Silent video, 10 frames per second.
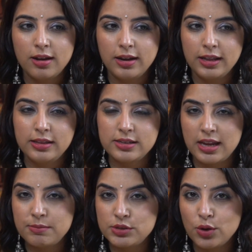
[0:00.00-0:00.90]
in the
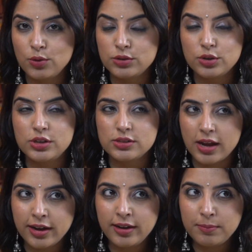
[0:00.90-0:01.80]
same zone. So
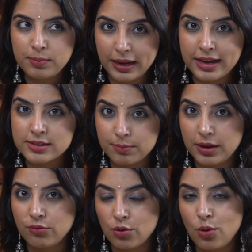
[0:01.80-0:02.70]
desire plays a
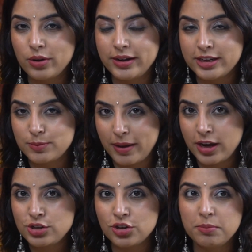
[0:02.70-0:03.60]
big role in
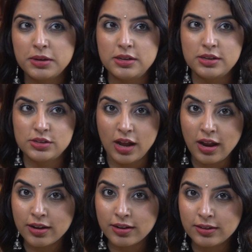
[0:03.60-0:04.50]
expansion, but
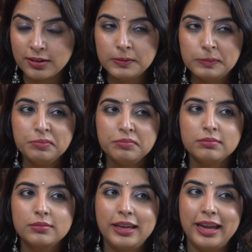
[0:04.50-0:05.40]
desire
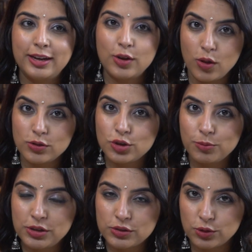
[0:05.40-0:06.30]
can also
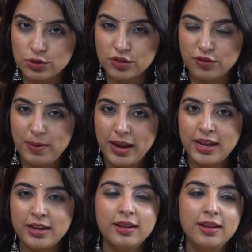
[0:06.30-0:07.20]
be the source of
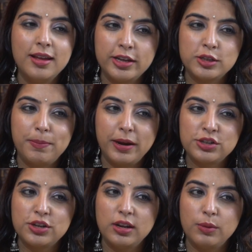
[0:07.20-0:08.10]
pain,
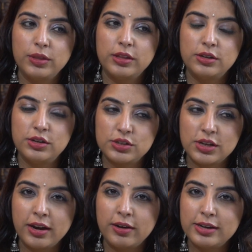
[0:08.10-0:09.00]
especially when the
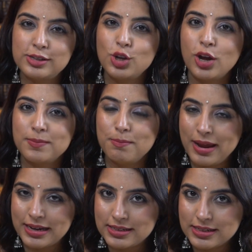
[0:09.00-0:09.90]
desire is not
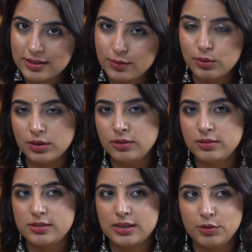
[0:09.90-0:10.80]
met. When
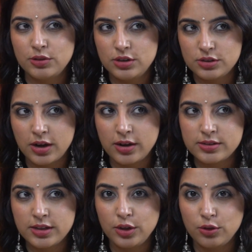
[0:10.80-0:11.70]
some of the
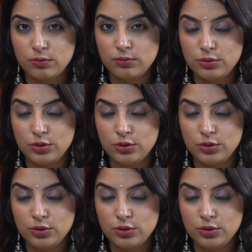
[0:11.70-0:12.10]
desires that you